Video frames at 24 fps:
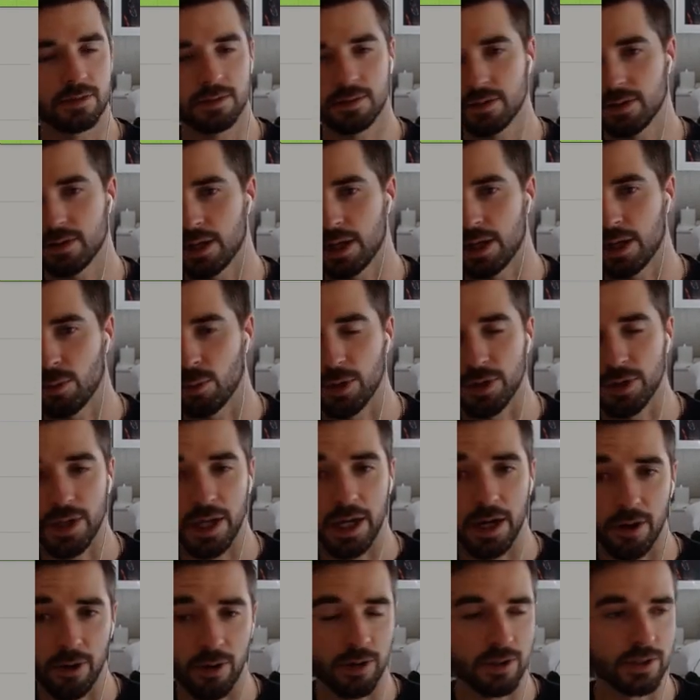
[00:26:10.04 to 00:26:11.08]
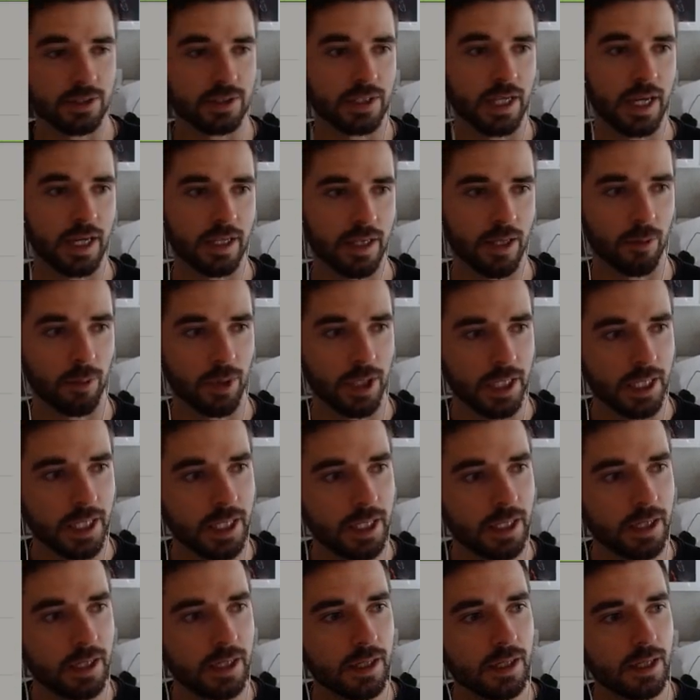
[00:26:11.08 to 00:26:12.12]
what the error is saying that we
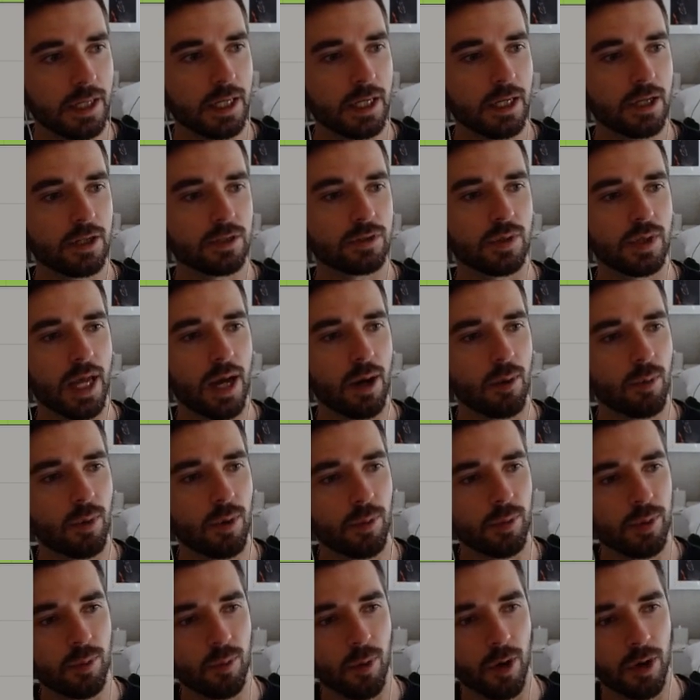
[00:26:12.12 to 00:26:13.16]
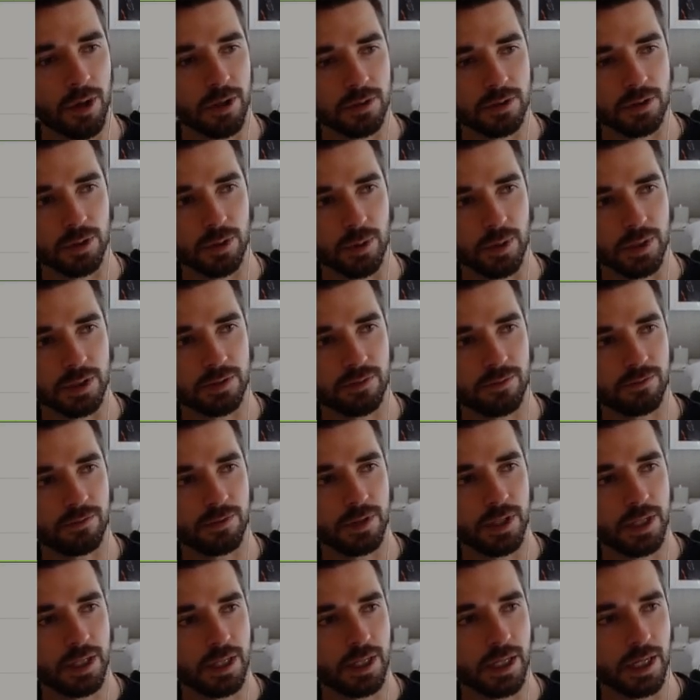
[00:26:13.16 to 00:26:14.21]
need. So now what we want to do is
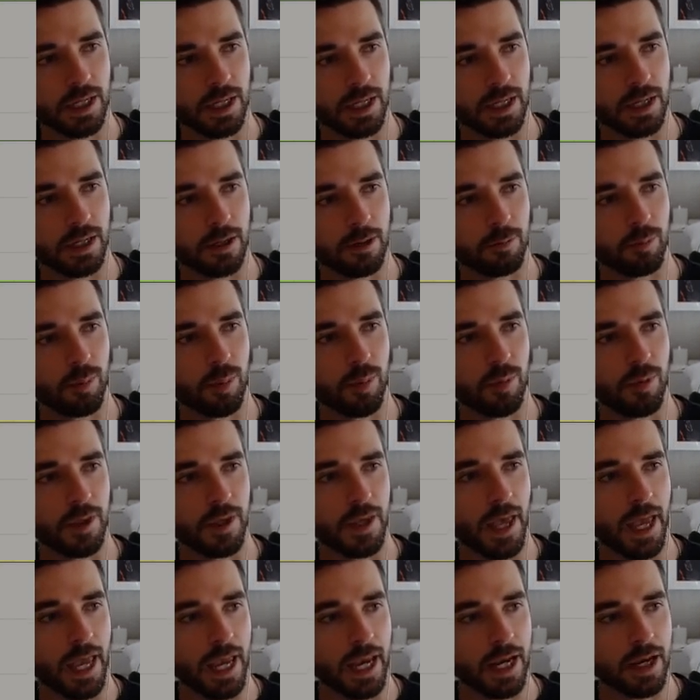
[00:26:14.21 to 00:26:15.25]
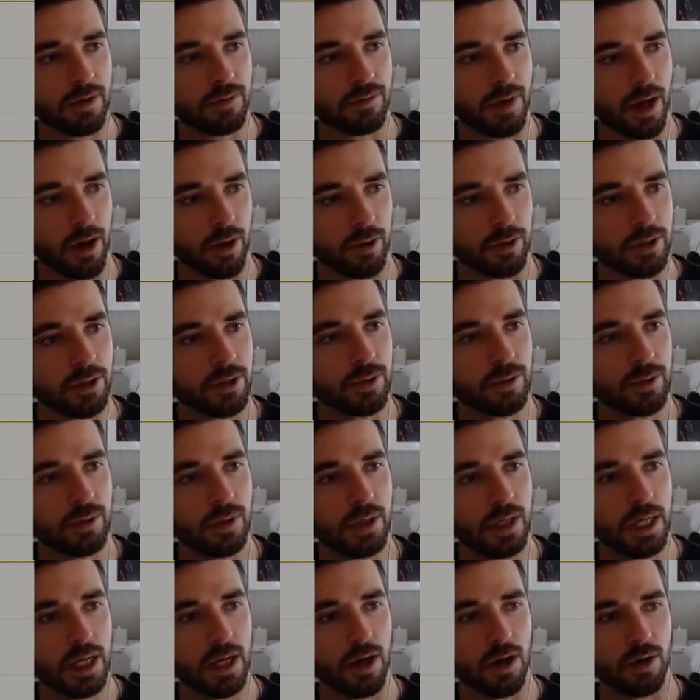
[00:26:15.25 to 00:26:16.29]
feed in the A value
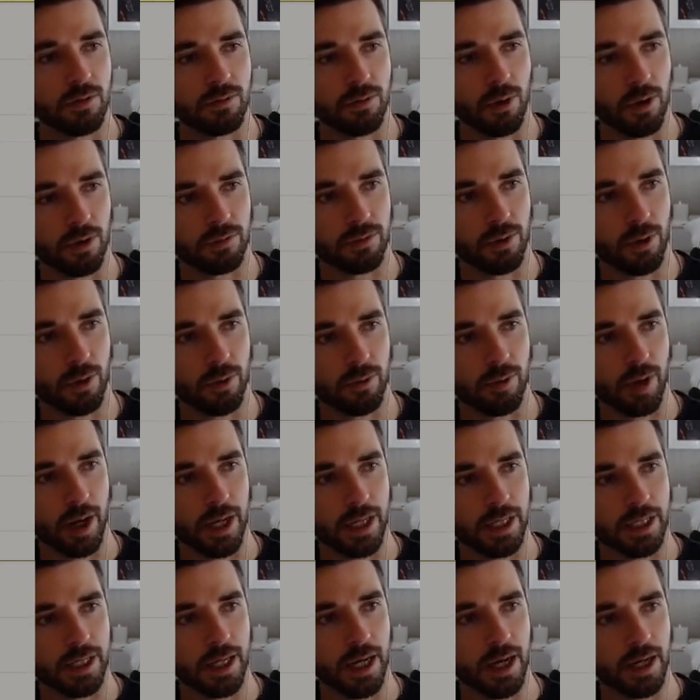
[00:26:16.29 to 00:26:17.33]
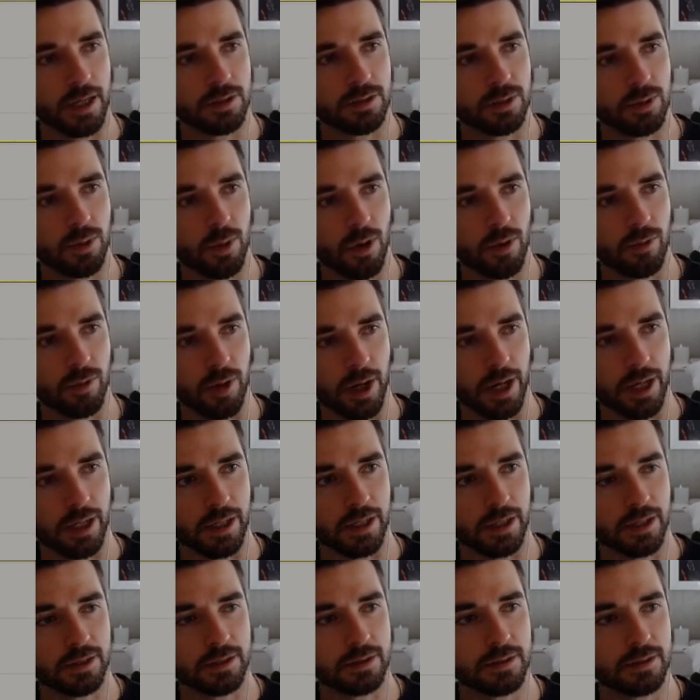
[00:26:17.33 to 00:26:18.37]
of all of our radii to our
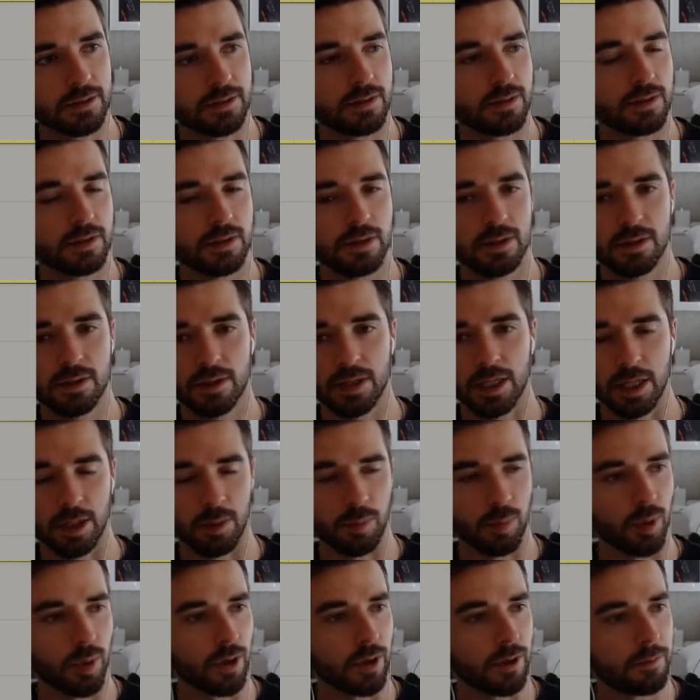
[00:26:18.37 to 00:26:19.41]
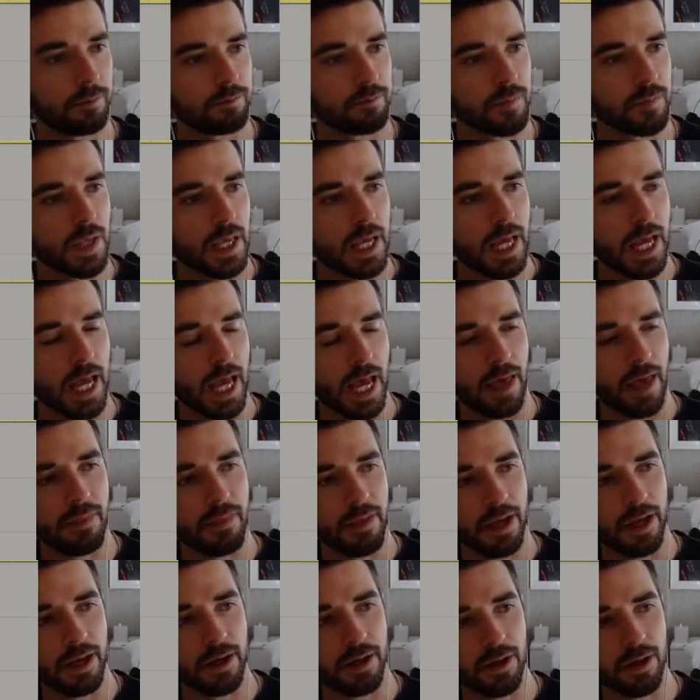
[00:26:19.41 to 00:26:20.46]
radius input, and
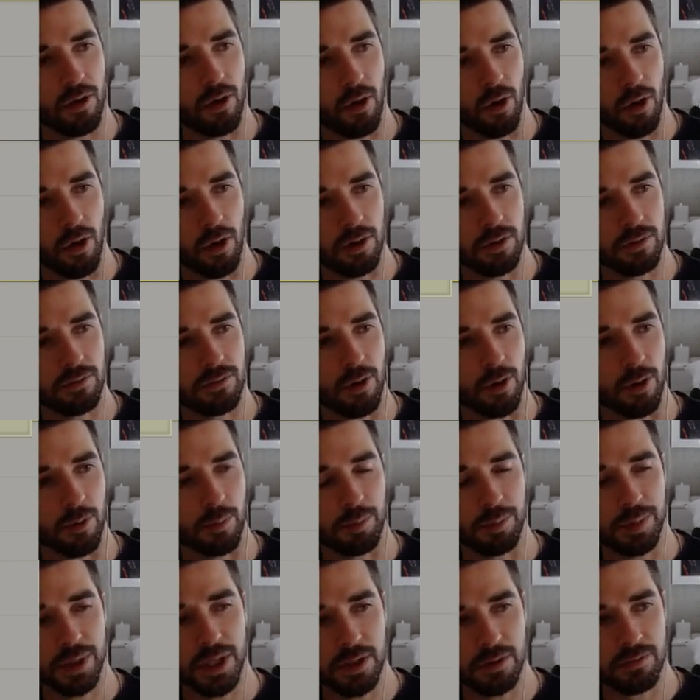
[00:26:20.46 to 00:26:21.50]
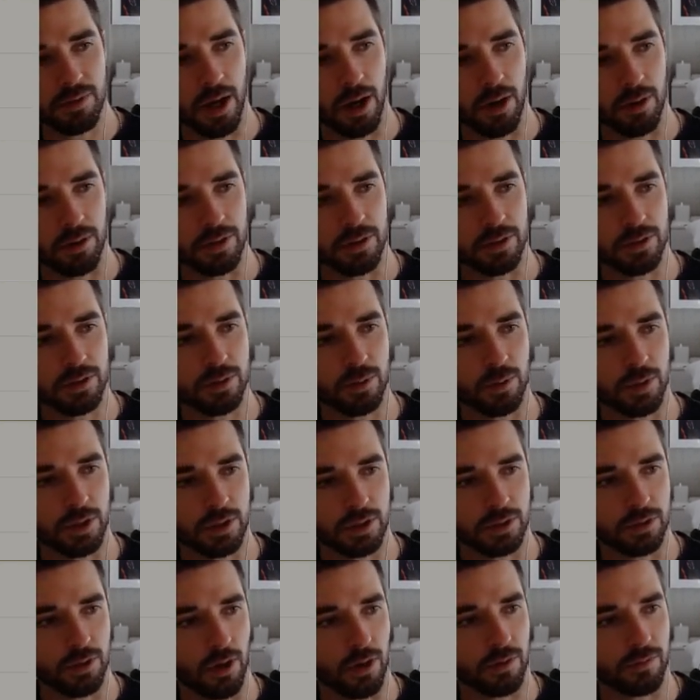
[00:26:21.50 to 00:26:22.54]
then all of our B values, which
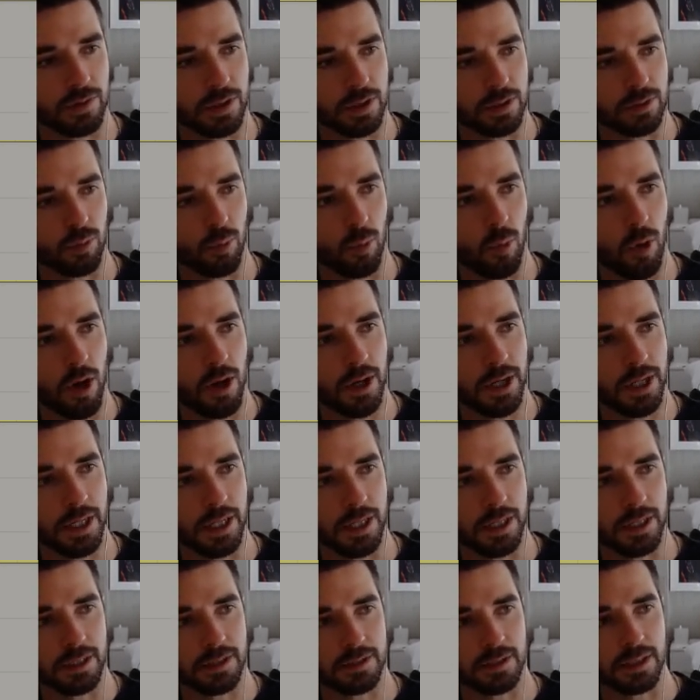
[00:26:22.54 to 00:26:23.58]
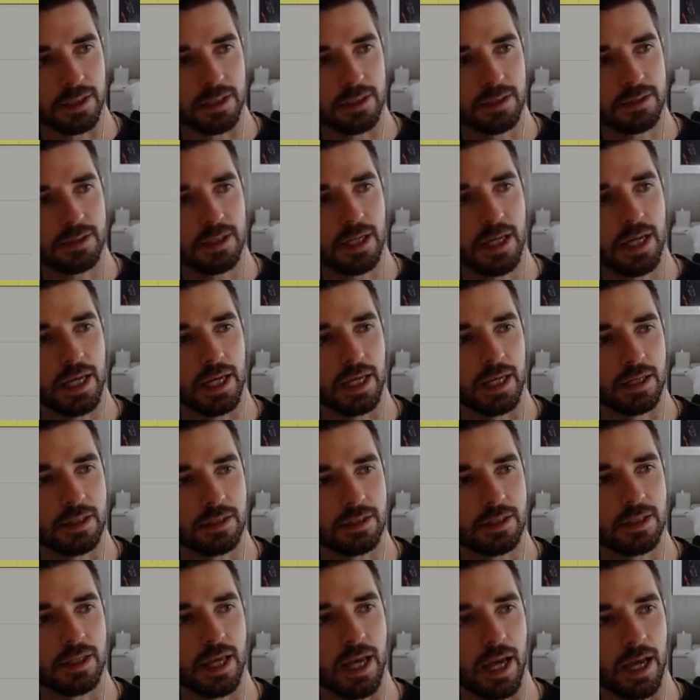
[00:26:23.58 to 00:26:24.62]
is all of these 1 indices,
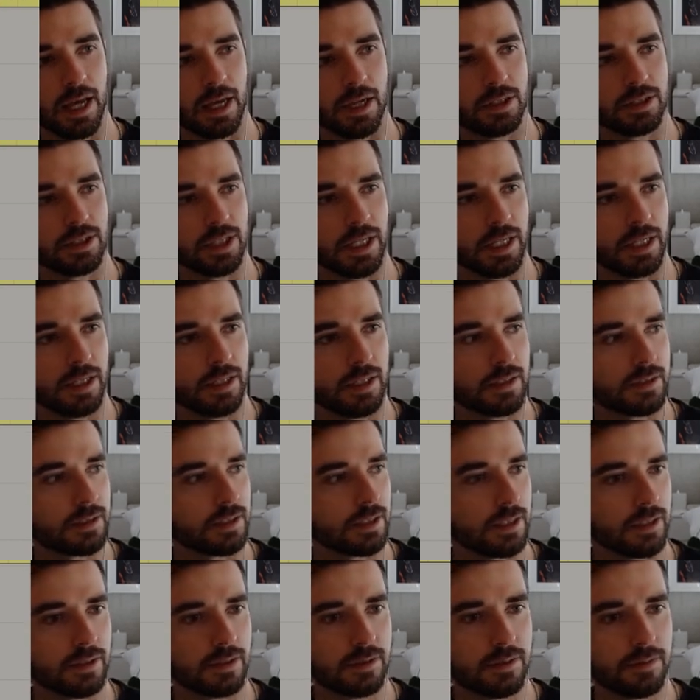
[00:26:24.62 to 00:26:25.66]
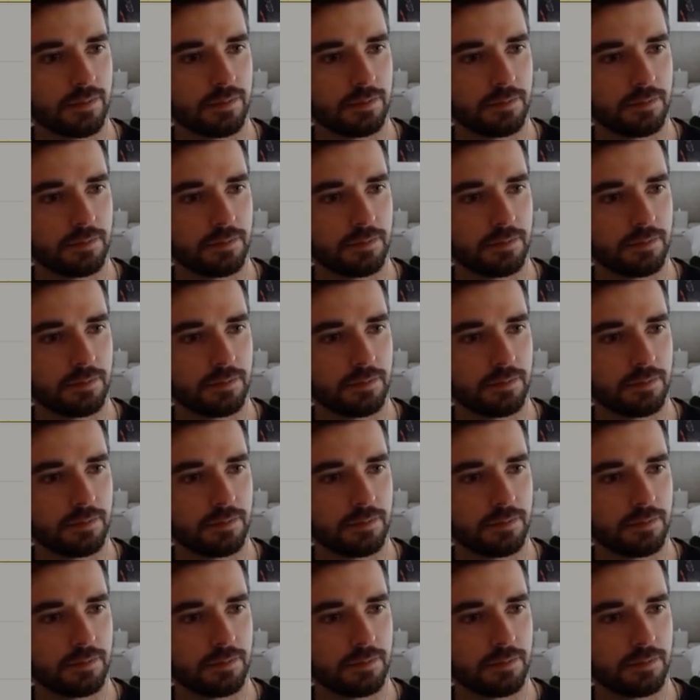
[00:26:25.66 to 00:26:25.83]
into the edge indices.